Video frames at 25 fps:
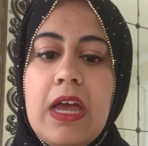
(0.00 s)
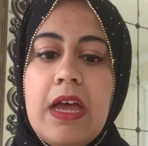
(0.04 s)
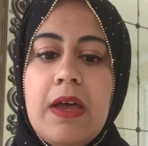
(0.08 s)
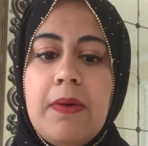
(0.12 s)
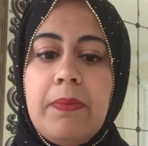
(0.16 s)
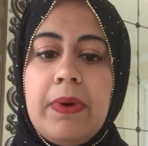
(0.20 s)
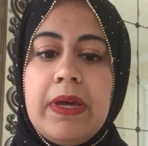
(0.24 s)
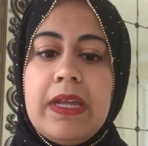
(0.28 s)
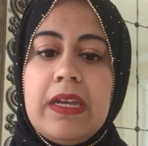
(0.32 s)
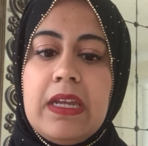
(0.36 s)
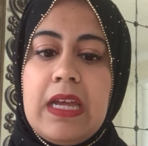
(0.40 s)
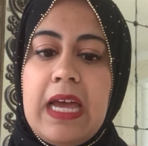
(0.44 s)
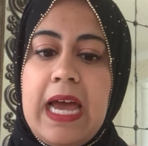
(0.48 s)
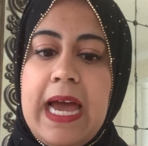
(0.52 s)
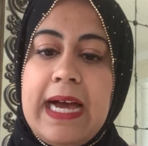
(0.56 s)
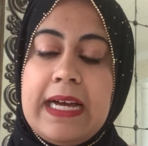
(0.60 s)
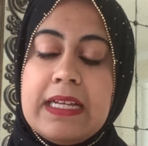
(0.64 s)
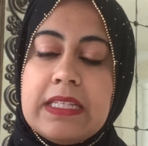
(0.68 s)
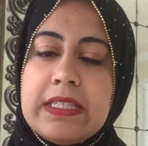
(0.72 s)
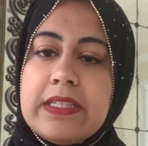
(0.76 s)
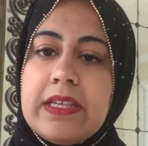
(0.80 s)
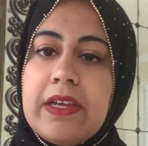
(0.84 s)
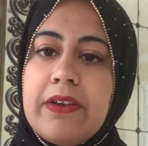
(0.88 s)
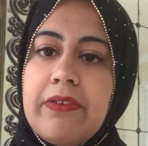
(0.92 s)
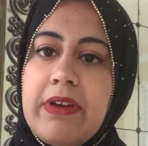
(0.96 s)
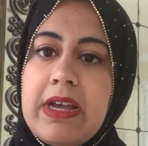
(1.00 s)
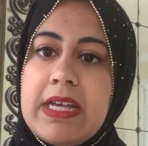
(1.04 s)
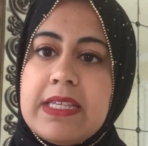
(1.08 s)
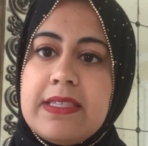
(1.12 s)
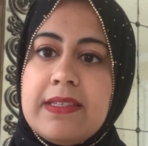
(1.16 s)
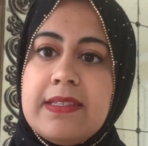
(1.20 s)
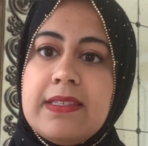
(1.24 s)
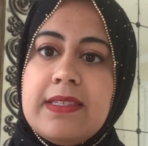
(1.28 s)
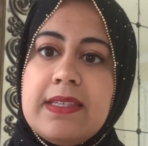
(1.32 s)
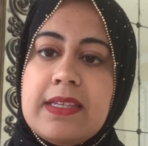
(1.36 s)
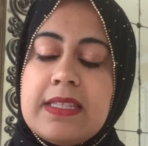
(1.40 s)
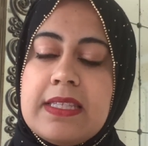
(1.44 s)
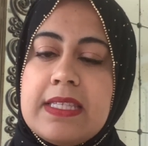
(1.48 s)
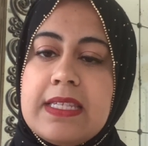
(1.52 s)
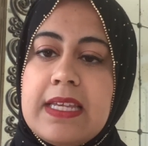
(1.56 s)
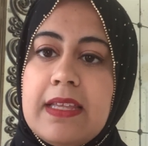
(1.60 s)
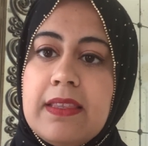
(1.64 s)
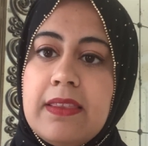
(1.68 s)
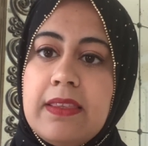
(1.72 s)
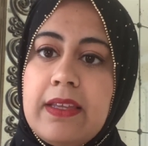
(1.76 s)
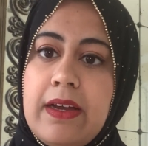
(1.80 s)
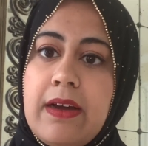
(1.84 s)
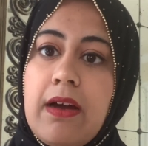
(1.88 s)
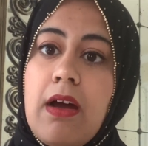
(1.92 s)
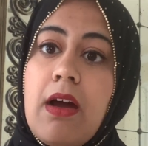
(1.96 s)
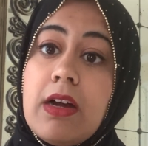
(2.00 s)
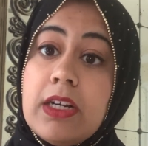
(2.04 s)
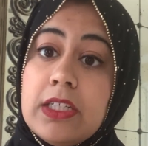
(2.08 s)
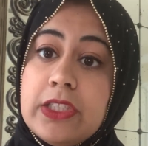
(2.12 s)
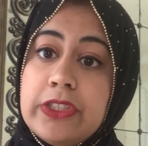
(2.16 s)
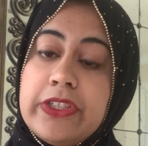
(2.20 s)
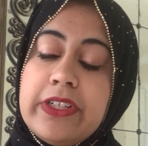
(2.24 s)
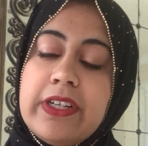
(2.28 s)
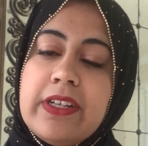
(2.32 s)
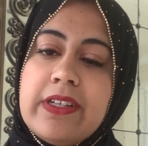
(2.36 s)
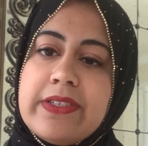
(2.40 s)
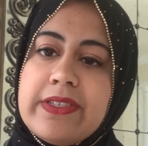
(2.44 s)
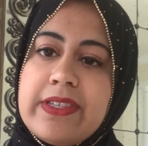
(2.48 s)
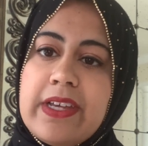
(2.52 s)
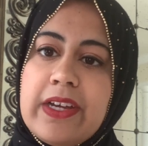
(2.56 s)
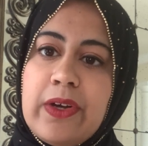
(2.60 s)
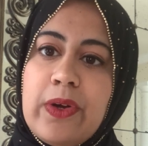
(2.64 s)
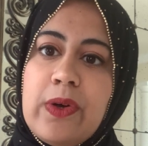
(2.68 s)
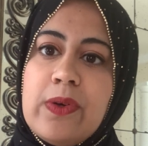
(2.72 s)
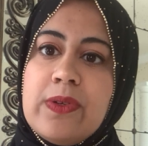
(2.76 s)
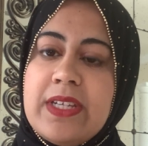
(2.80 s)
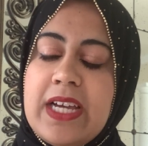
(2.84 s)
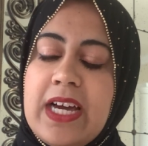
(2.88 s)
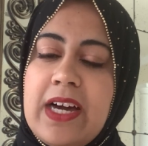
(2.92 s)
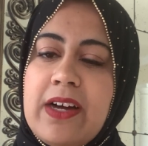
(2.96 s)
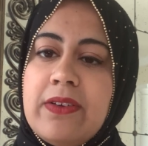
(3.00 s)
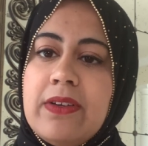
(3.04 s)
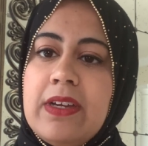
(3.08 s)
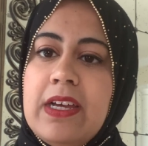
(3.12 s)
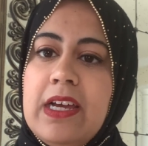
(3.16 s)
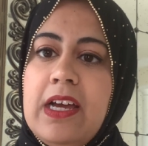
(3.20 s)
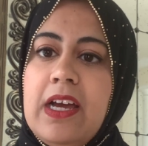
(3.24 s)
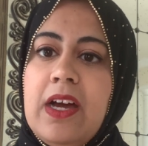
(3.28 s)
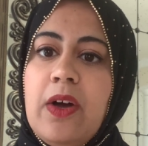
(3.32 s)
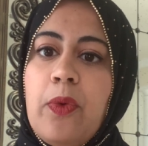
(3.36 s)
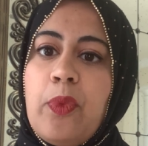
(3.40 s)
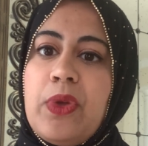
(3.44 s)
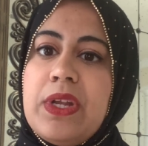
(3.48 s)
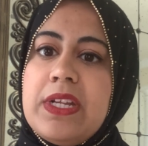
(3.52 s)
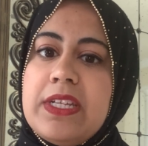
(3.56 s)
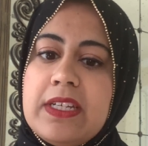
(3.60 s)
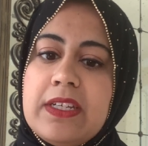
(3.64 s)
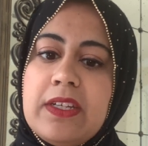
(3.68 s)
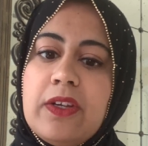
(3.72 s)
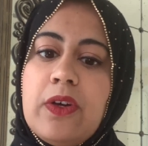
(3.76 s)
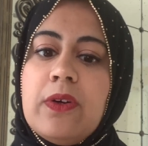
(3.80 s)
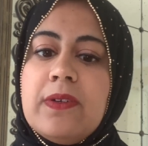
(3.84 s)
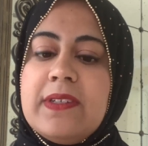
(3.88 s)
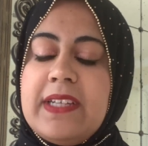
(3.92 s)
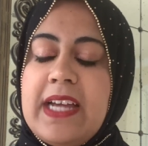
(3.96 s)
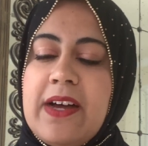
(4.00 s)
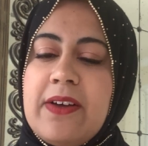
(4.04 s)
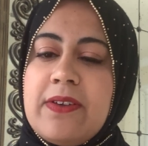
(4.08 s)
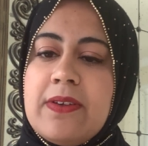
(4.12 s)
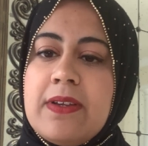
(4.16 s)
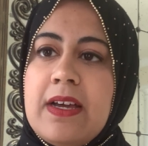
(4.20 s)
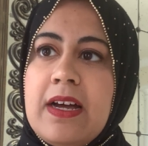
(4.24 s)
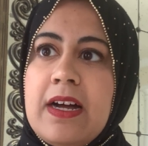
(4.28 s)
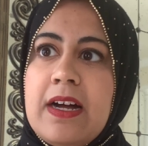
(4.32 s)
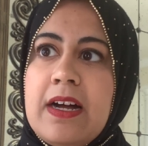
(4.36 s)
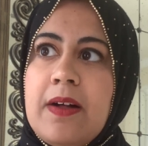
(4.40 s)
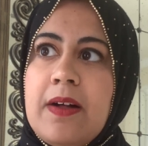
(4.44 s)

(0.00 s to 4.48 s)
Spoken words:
But at Sunrise and Sunset, there are trails that go down. We did go down